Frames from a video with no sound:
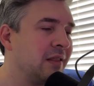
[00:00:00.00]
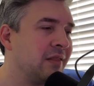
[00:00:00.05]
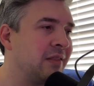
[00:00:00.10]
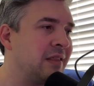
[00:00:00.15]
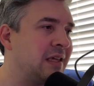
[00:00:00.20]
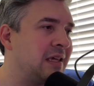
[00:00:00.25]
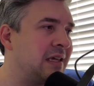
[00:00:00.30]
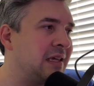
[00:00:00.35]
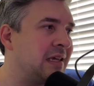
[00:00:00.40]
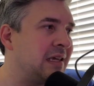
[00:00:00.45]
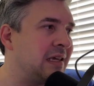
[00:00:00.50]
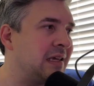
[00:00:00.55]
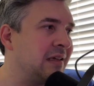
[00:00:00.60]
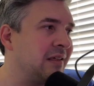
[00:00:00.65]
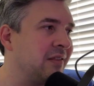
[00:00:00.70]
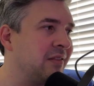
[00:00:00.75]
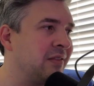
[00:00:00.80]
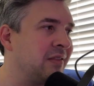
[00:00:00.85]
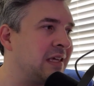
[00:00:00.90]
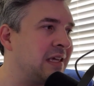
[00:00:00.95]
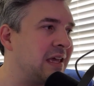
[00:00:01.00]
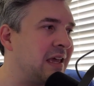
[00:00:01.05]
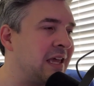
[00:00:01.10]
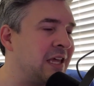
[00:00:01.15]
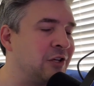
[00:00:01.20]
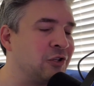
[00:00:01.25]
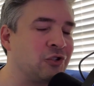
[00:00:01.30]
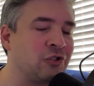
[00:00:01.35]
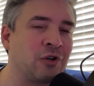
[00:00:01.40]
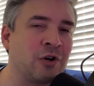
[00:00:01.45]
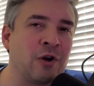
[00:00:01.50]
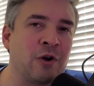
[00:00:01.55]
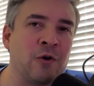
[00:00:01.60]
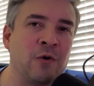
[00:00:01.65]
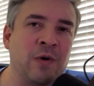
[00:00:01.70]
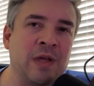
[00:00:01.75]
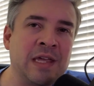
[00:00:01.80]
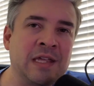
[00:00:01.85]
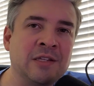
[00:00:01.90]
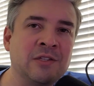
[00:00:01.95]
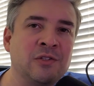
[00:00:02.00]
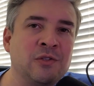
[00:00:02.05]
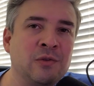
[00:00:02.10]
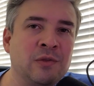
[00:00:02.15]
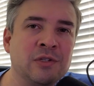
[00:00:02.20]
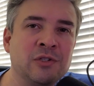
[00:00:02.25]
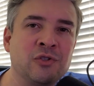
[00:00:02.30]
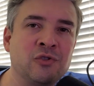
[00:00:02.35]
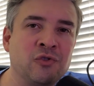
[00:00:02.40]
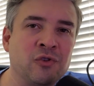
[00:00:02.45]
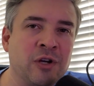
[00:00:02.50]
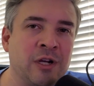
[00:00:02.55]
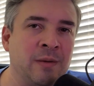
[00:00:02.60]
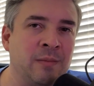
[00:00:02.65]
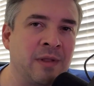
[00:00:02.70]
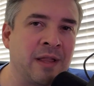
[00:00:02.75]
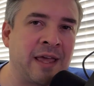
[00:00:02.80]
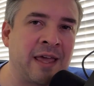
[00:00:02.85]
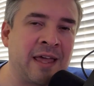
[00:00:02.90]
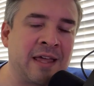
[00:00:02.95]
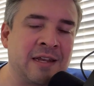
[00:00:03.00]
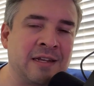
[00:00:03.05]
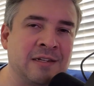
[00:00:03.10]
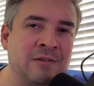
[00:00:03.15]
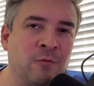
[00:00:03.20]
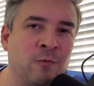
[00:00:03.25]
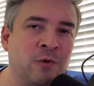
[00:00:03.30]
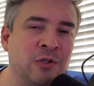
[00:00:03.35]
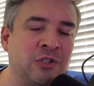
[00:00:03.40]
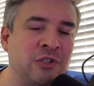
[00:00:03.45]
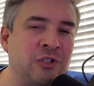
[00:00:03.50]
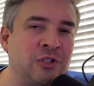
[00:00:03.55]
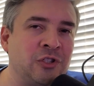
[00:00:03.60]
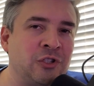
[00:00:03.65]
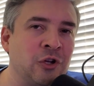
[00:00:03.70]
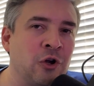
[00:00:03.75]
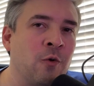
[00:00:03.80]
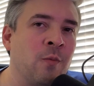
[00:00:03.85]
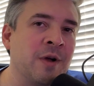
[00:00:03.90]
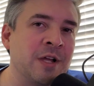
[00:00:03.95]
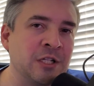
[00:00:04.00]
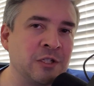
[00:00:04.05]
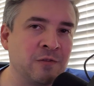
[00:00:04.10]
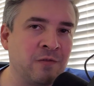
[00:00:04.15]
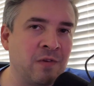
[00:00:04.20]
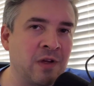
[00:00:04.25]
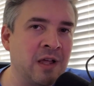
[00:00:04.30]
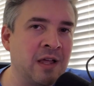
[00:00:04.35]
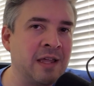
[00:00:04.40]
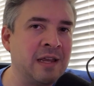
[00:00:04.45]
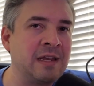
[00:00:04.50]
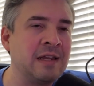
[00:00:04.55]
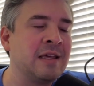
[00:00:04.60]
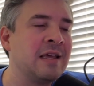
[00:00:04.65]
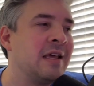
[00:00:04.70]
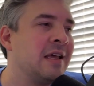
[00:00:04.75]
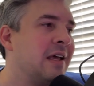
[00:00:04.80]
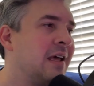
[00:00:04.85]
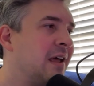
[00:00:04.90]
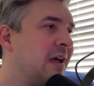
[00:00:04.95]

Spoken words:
the intro into this Dreamland was so much fun,